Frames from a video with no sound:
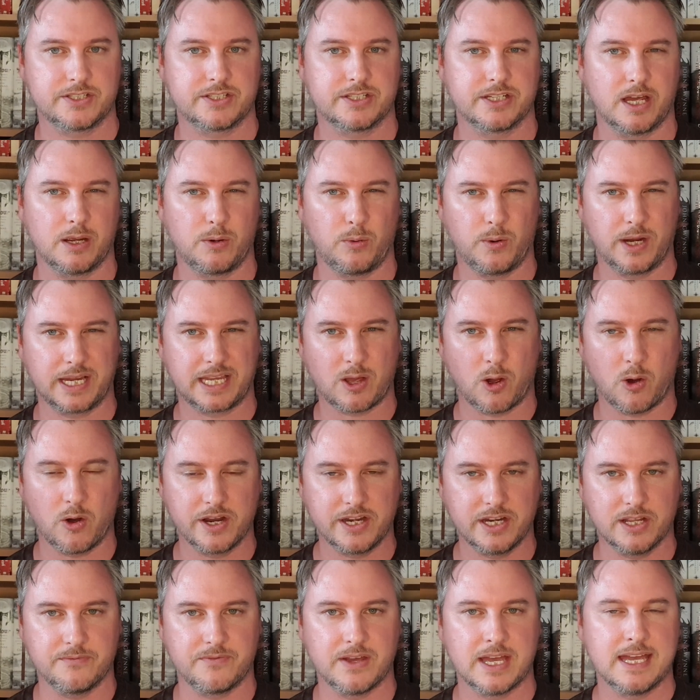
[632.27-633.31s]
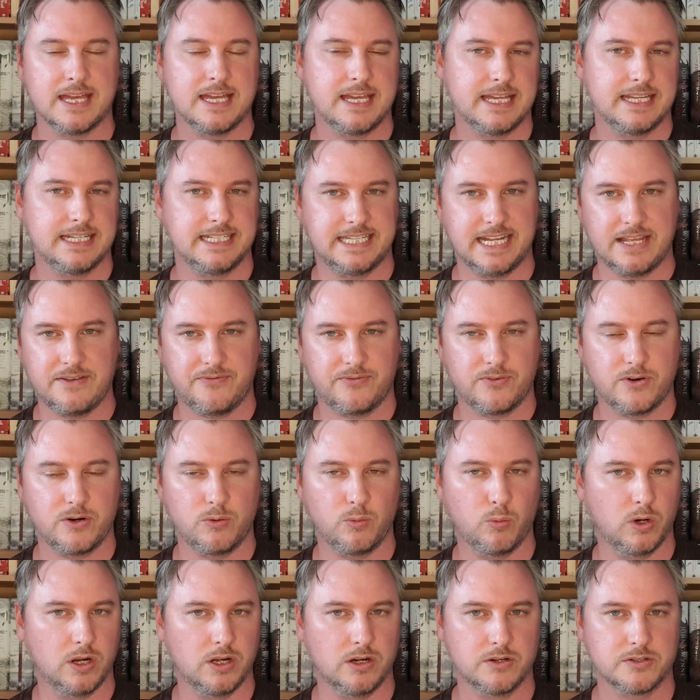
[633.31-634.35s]
So we're kind of different
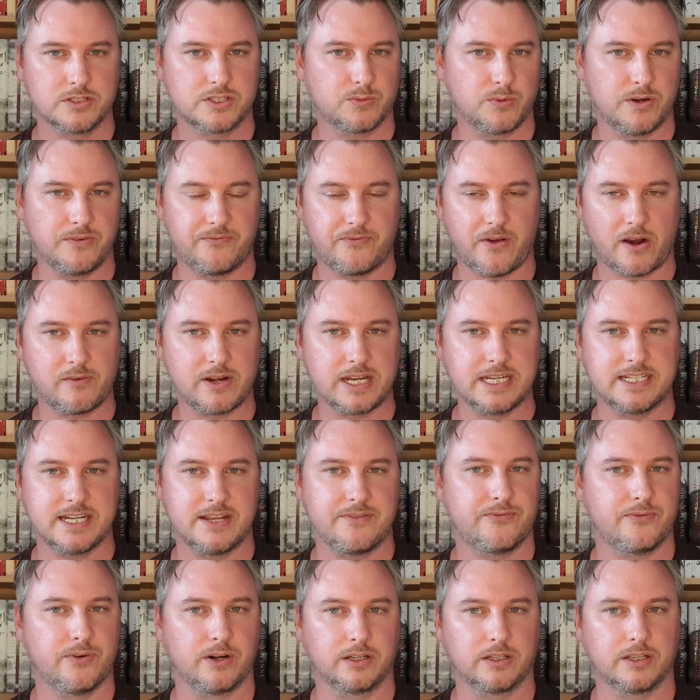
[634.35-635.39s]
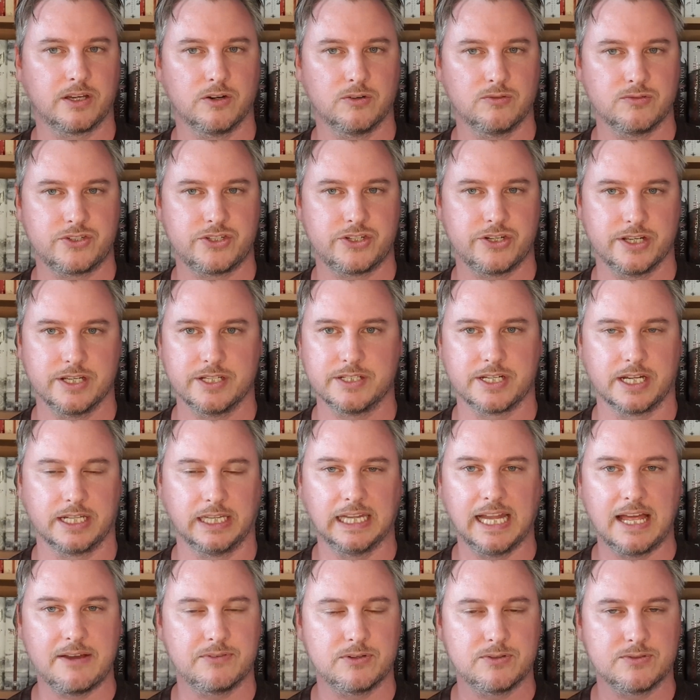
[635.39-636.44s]
worlds with very different cultures and
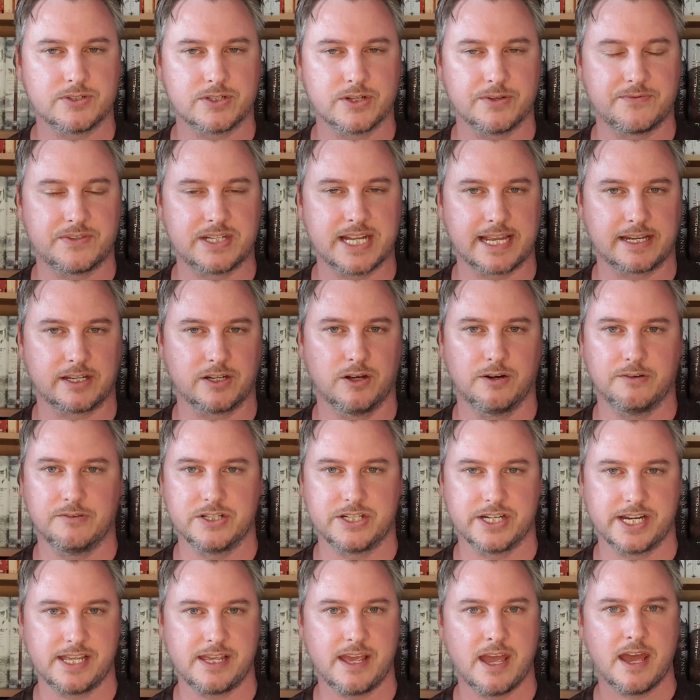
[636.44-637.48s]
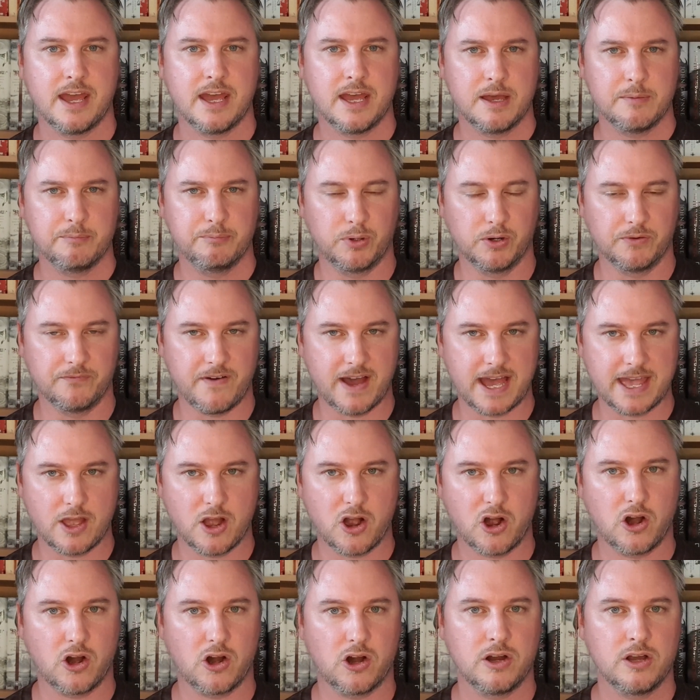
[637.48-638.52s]
levels of technology, but they
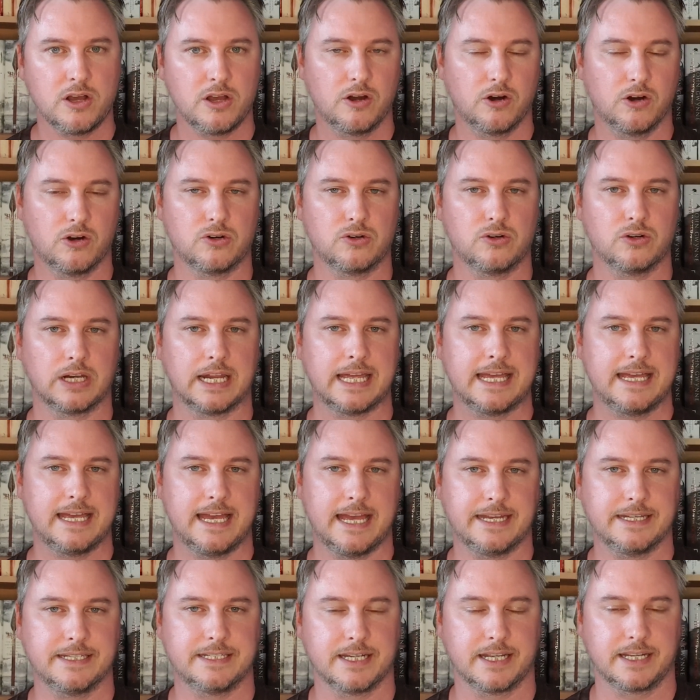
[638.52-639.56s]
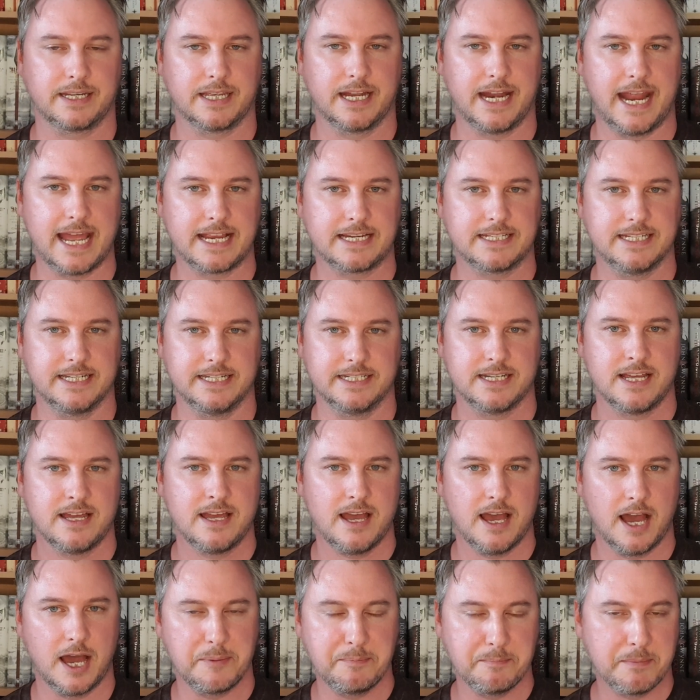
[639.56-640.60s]
are all interconnected,
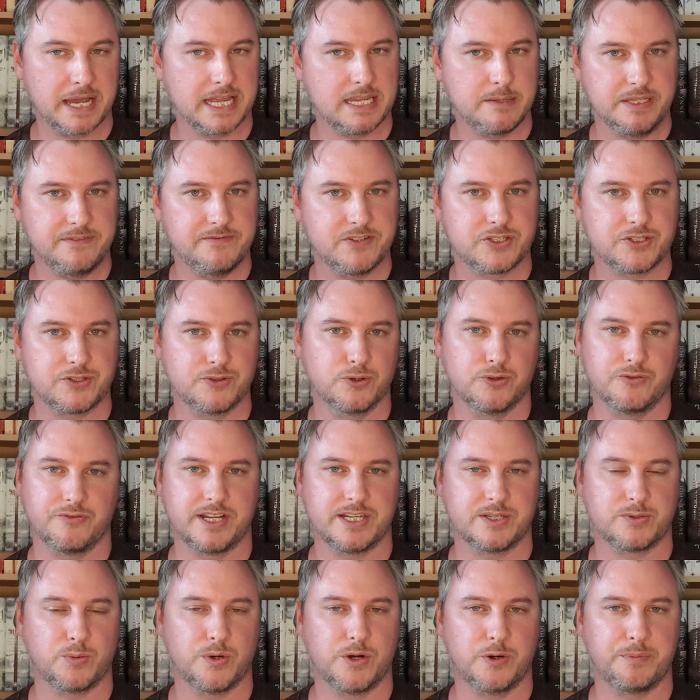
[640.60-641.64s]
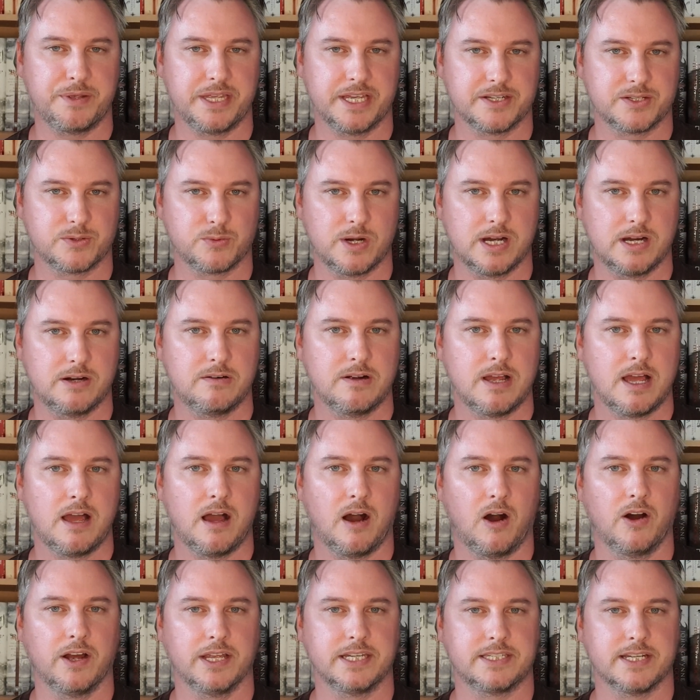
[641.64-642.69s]
and maybe the stories will be as well,
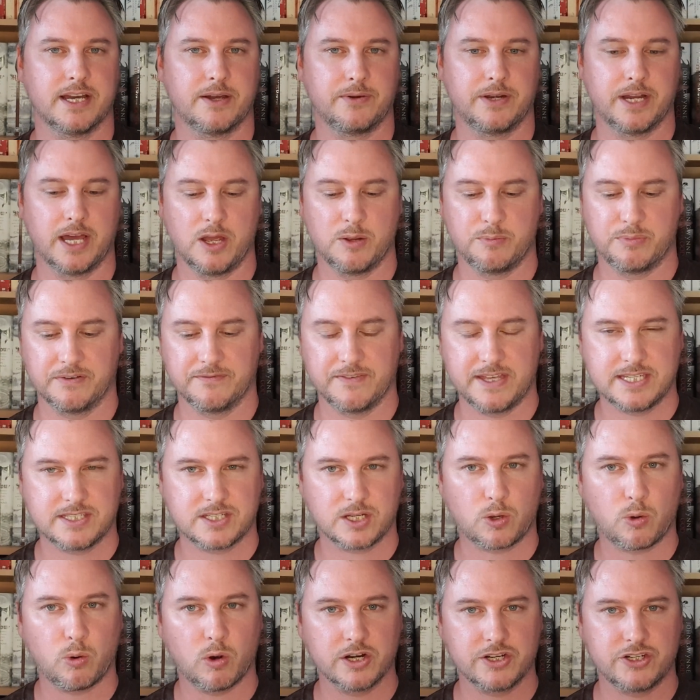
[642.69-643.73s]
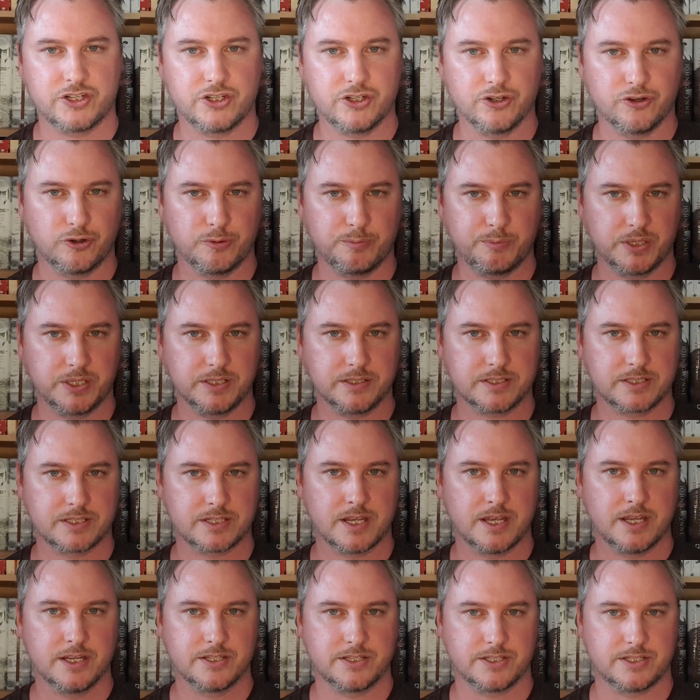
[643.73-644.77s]
I don't know. But these are quite short books,
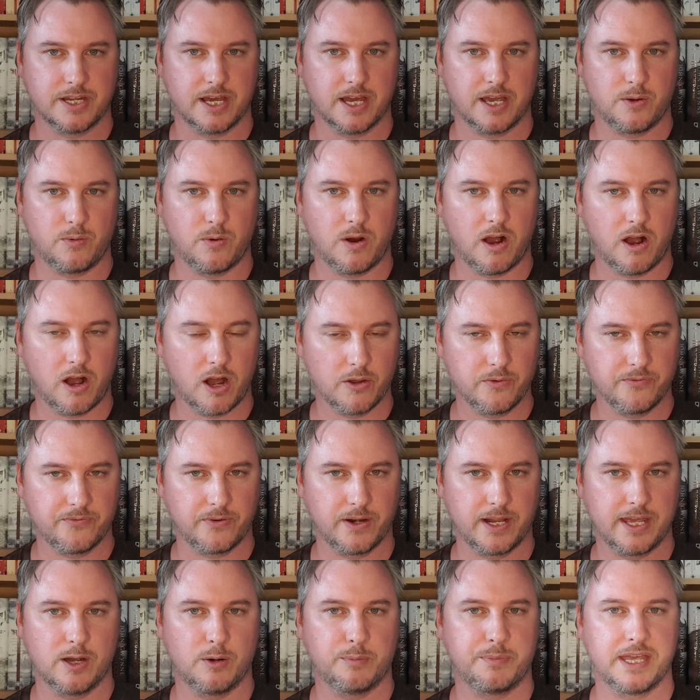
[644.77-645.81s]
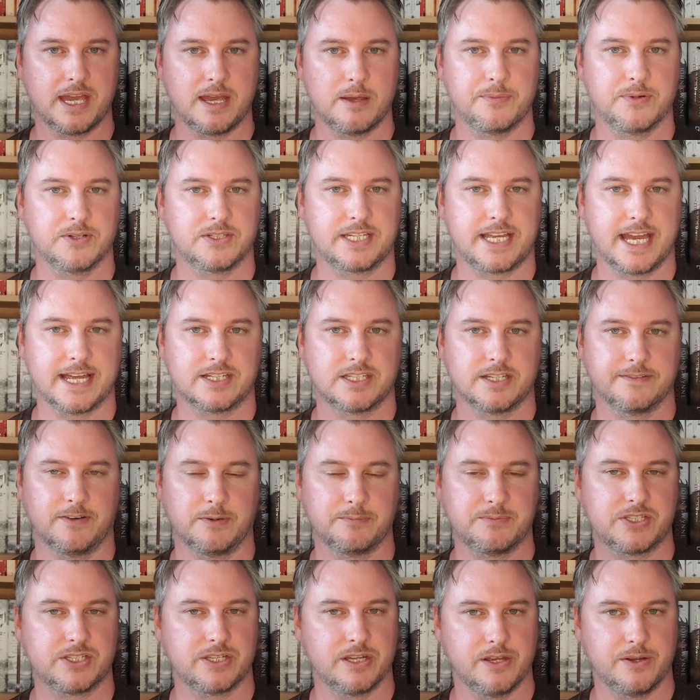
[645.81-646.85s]
so hopefully I'll be able to get to
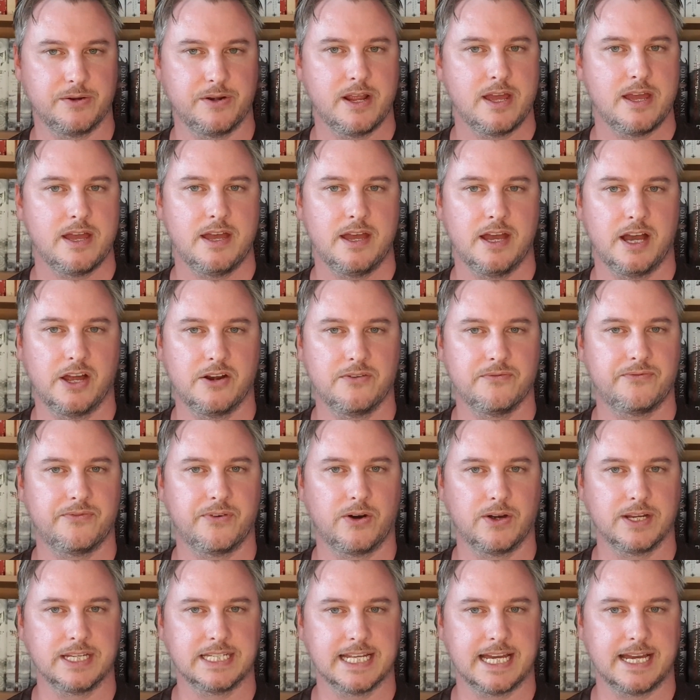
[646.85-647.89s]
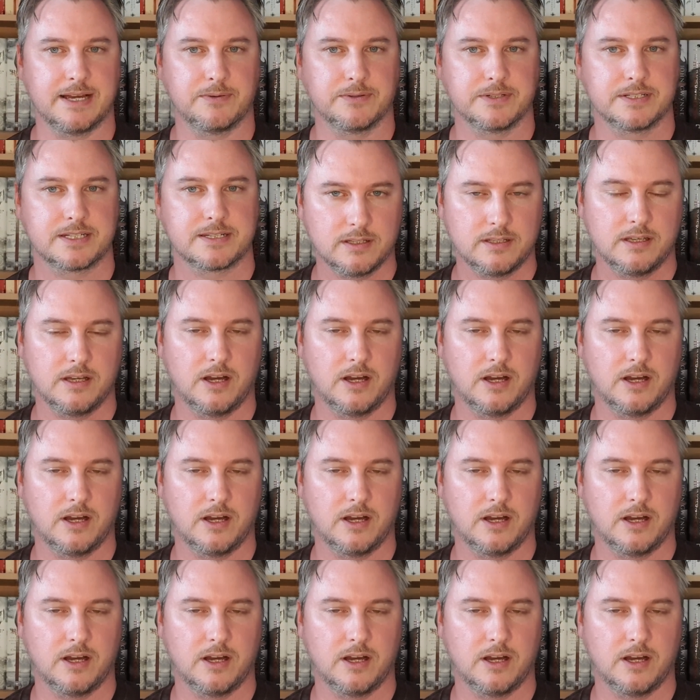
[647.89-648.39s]
them soon and find out.